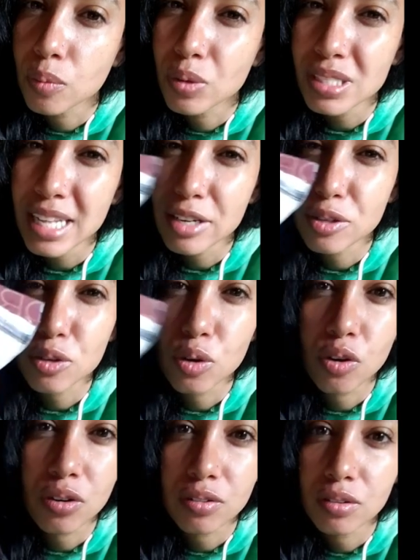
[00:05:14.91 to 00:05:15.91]
what's that new
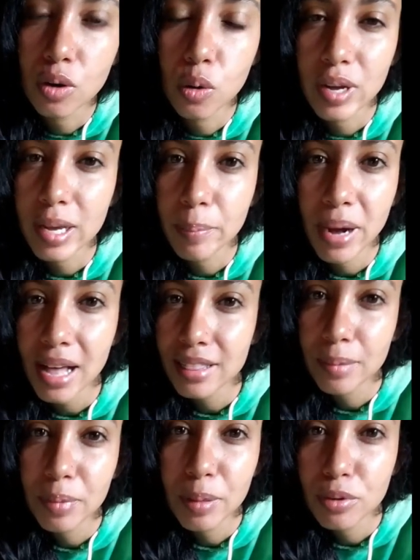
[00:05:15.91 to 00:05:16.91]
quick pot
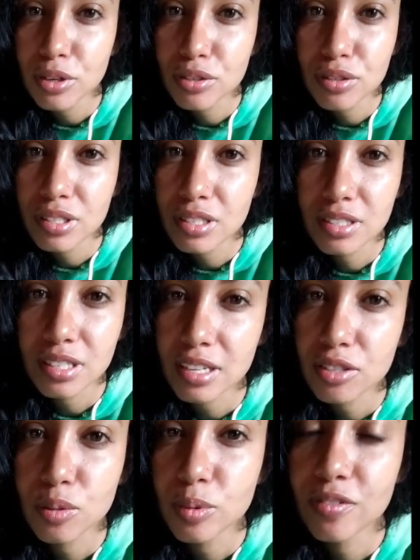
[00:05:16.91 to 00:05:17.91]
that people are using, it's like
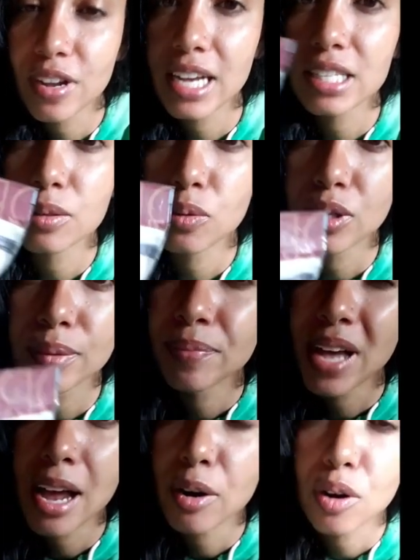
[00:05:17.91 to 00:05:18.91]
super fast, or
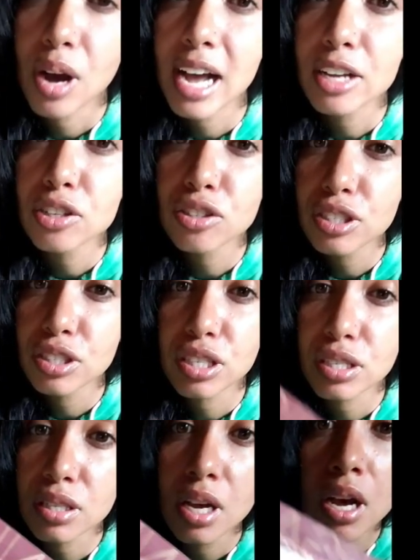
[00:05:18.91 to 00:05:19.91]
I don't know. I usually
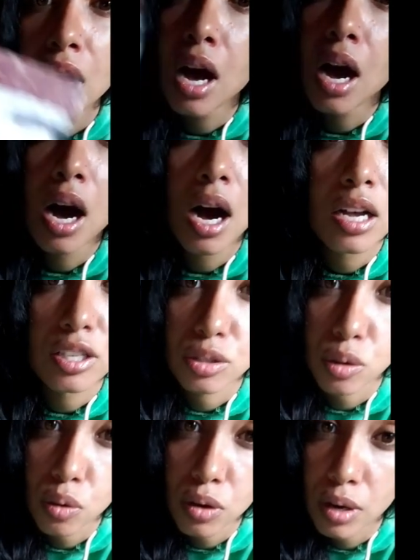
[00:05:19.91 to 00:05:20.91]
just
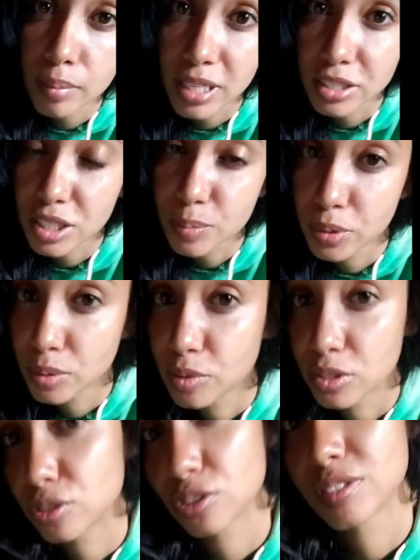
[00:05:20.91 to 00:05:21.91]
soak them and just put them
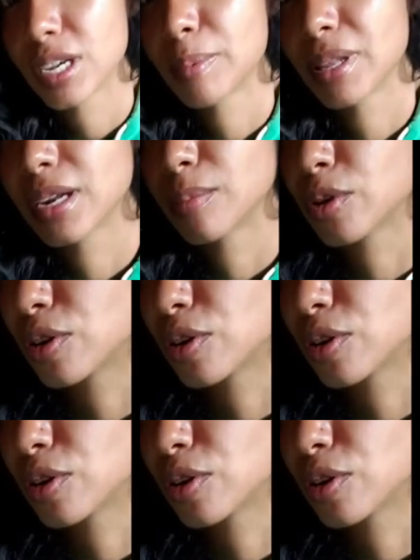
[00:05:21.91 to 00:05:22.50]
on the stovetop and let them